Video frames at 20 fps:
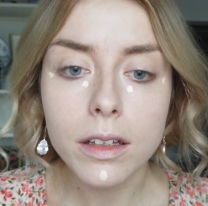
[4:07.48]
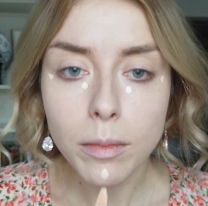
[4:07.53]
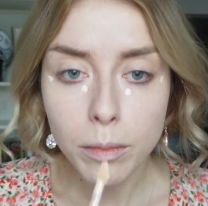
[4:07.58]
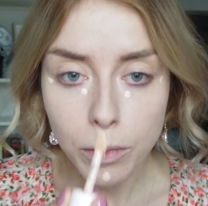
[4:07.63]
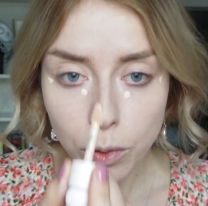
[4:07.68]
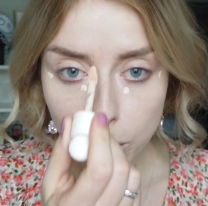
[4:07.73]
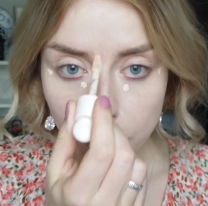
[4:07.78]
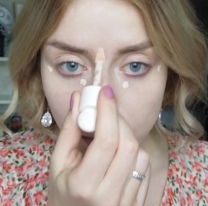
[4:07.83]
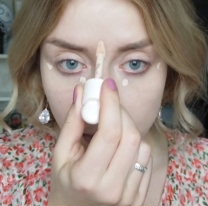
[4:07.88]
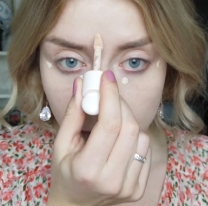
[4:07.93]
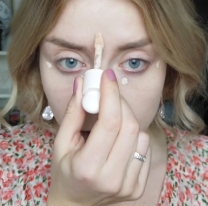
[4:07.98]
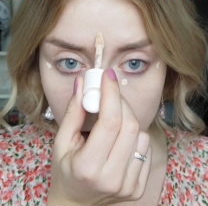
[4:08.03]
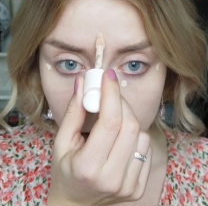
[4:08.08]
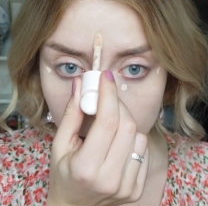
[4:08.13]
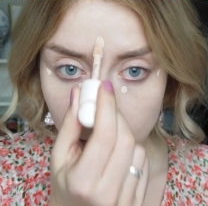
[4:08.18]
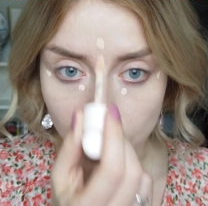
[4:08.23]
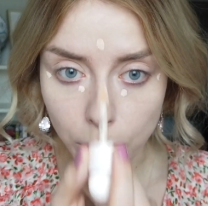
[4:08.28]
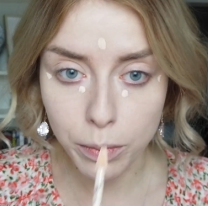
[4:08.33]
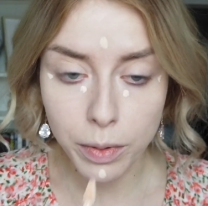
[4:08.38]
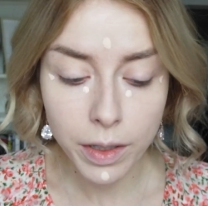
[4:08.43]
Boop,
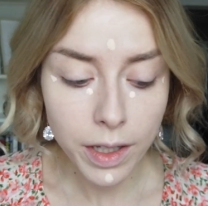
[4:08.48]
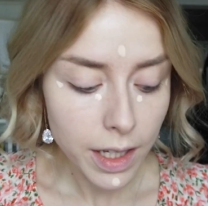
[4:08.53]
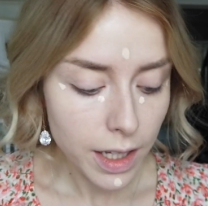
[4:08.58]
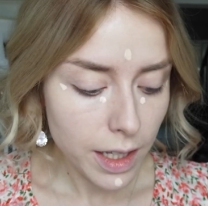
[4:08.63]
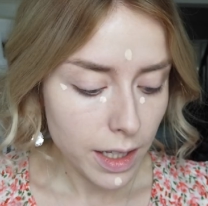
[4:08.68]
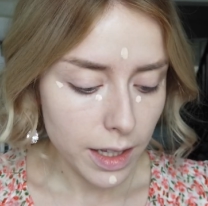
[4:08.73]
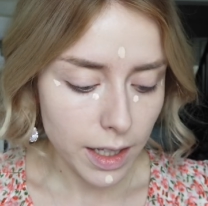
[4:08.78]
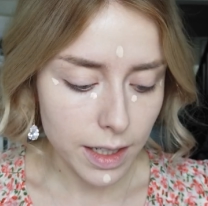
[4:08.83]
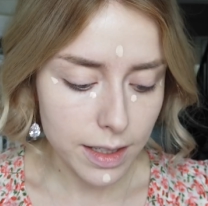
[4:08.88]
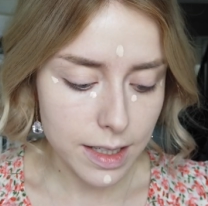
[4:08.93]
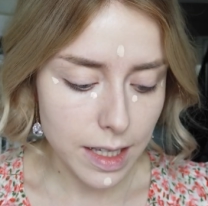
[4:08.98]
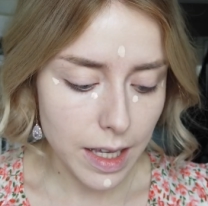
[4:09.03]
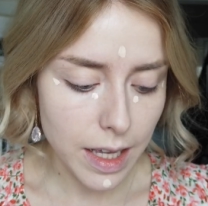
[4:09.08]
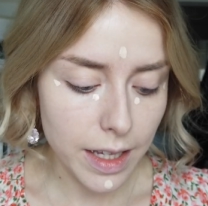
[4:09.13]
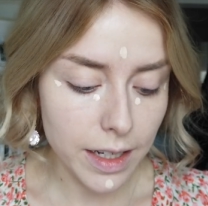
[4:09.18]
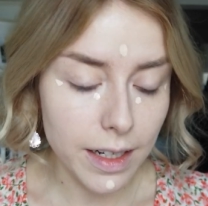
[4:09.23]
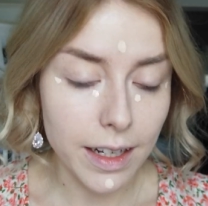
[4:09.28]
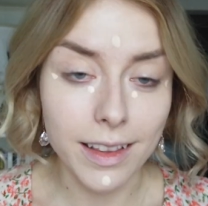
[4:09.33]
boop. That's it,